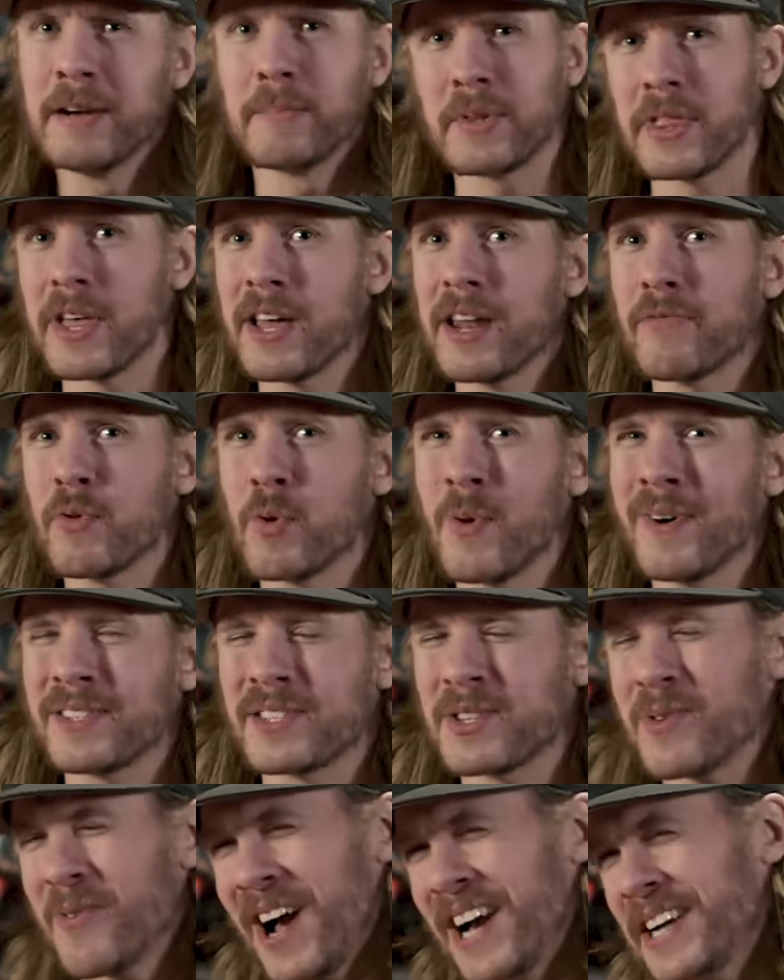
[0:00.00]
but then every
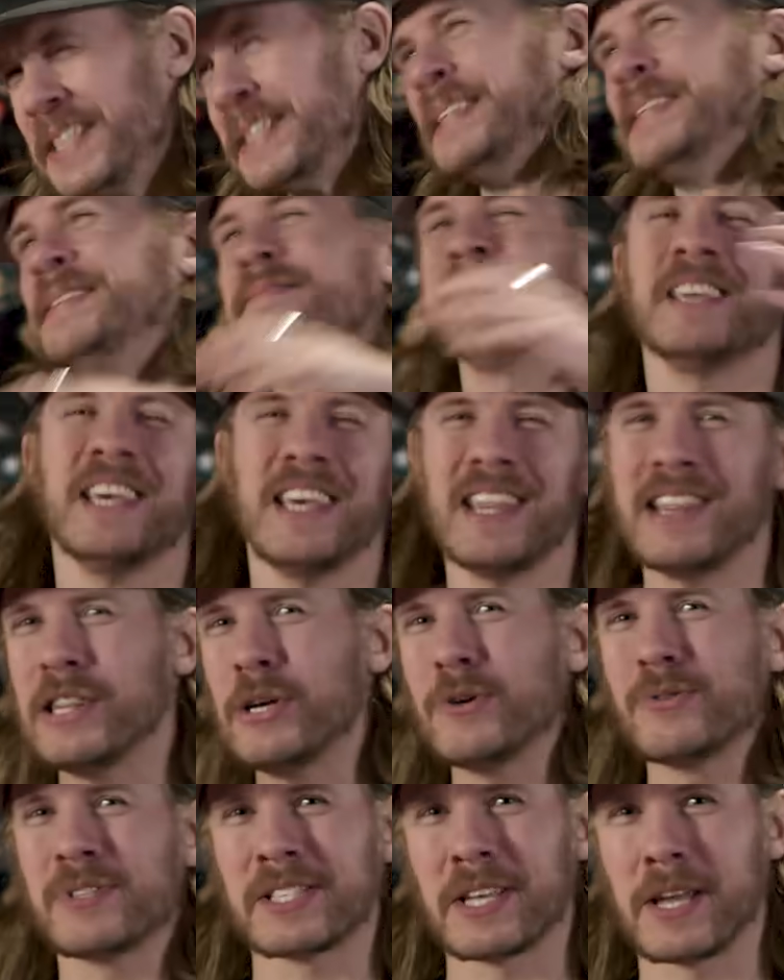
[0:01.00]
once in a while, they
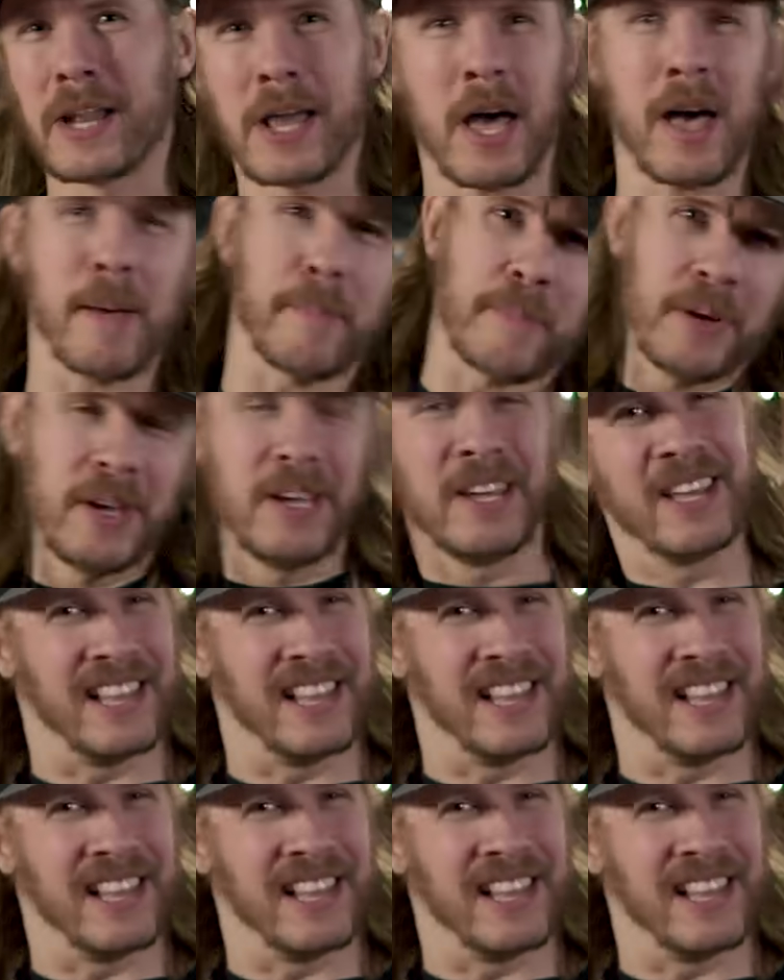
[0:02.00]
loosen up.